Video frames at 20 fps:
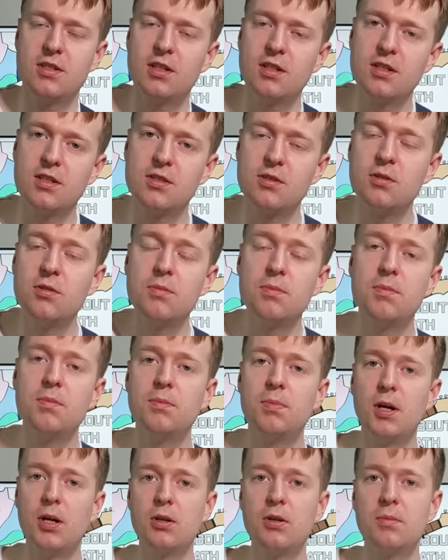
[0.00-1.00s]
then it all,
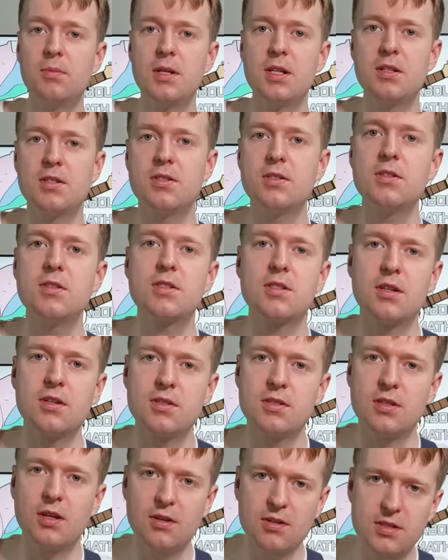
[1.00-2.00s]
by all means, use
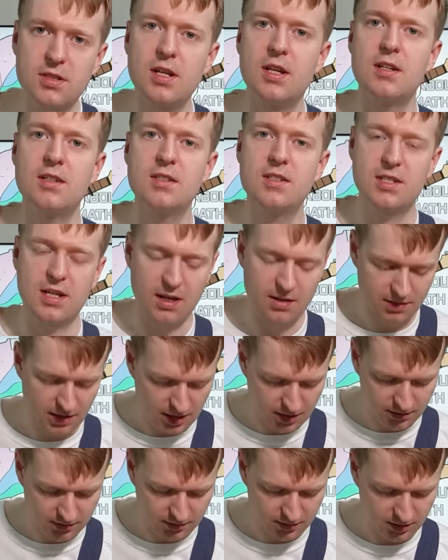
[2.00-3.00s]
those notes that sound
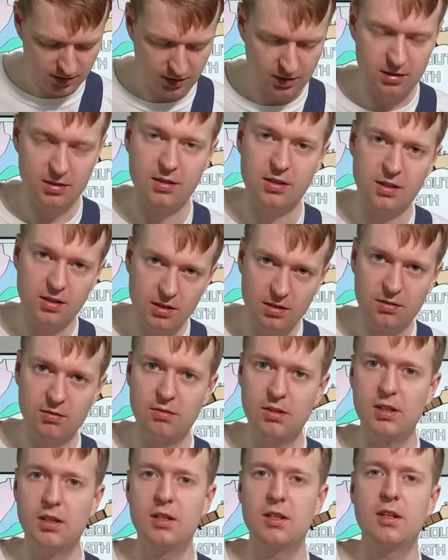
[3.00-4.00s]
out. You know, you could
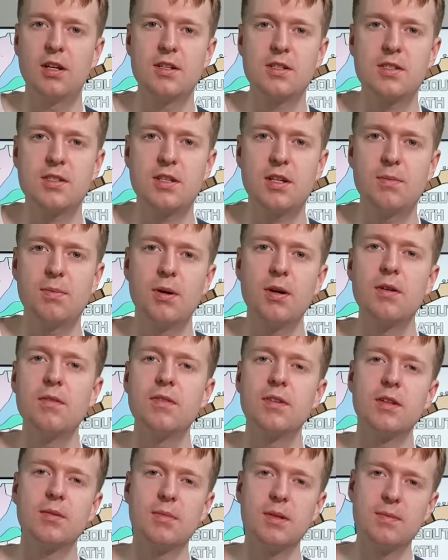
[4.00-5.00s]
really like skip
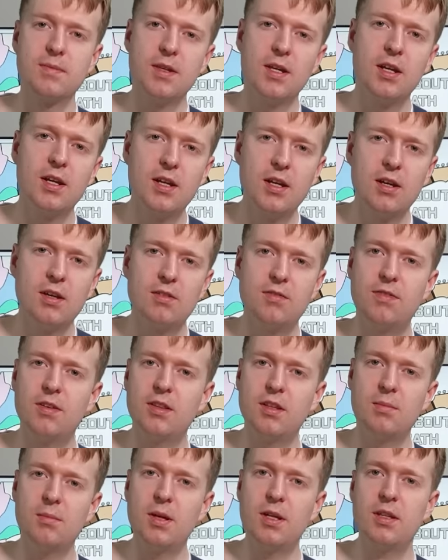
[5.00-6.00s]
over them and
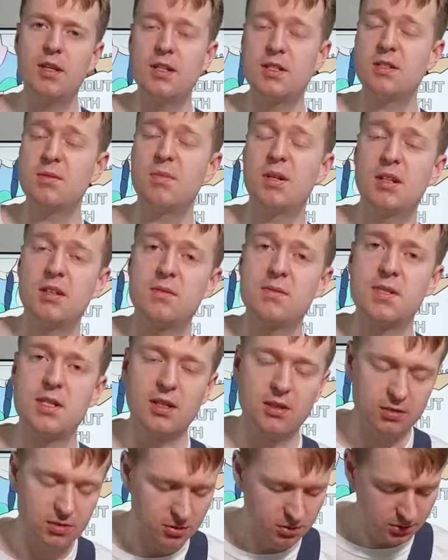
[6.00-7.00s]
fit them in there to make them
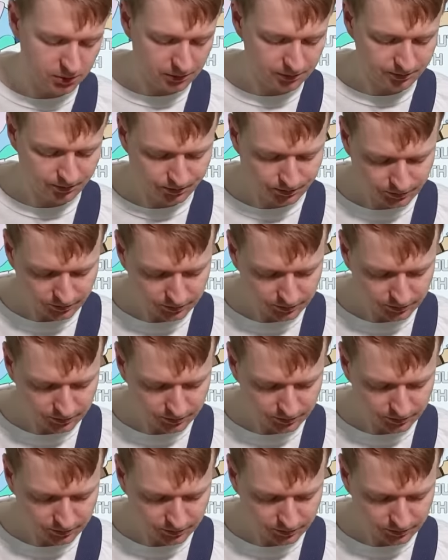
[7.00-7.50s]
sound cool.